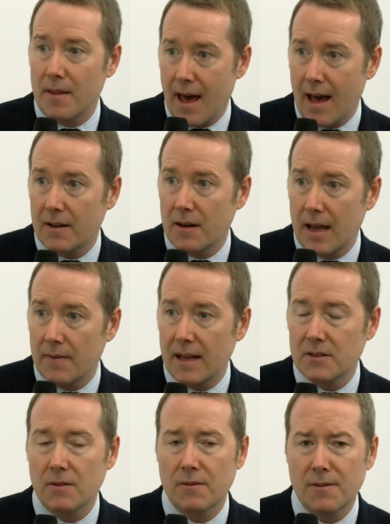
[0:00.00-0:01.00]
that. And
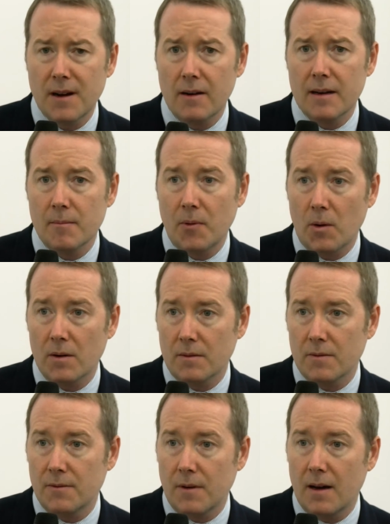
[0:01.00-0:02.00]
that's a very
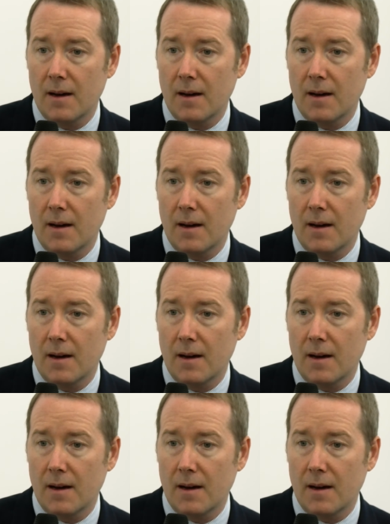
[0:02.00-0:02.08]
important